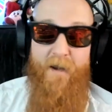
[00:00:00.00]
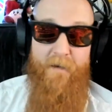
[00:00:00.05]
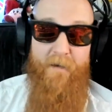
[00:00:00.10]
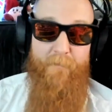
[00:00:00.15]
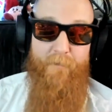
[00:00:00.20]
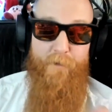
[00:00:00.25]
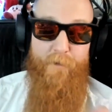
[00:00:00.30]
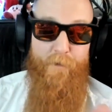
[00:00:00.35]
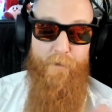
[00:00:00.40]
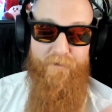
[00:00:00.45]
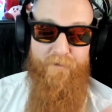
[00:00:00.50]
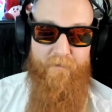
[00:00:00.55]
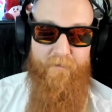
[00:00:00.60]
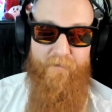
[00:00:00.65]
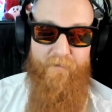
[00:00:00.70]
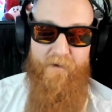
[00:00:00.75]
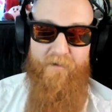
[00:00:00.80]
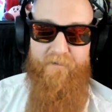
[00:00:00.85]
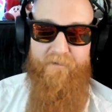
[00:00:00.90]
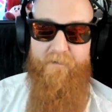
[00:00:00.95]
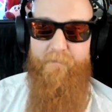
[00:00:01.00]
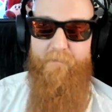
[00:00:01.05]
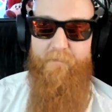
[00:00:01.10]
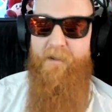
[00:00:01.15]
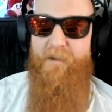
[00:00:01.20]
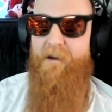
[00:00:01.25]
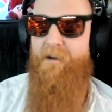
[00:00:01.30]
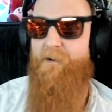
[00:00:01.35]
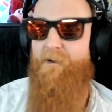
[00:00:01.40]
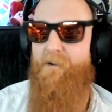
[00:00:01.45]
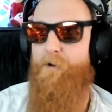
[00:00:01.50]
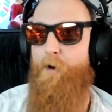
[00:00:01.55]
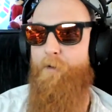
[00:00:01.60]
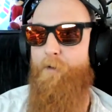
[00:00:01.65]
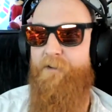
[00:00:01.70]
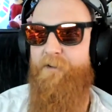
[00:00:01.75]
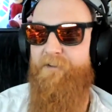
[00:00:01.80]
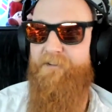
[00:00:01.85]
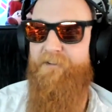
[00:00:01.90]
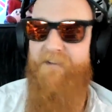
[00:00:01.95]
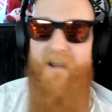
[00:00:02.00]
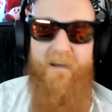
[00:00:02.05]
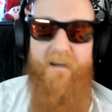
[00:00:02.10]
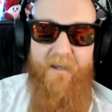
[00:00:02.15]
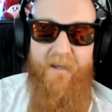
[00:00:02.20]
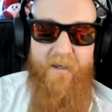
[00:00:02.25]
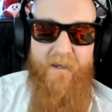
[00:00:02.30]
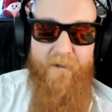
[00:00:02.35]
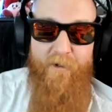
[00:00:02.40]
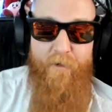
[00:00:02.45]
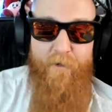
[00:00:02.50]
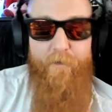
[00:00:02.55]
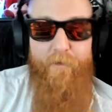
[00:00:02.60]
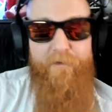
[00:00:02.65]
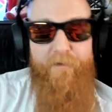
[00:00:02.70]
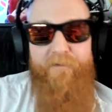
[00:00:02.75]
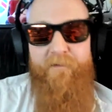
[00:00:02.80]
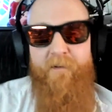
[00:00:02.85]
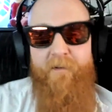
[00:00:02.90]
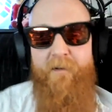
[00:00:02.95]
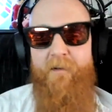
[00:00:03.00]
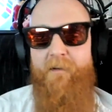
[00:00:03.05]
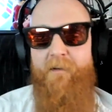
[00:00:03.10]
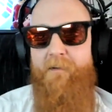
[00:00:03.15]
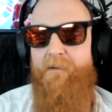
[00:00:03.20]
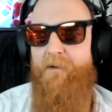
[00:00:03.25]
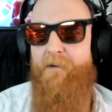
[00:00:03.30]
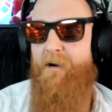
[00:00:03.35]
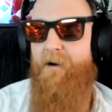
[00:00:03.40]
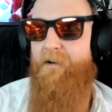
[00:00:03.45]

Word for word: news. I don't know if you guys saw the uh, Golden State Killer was caught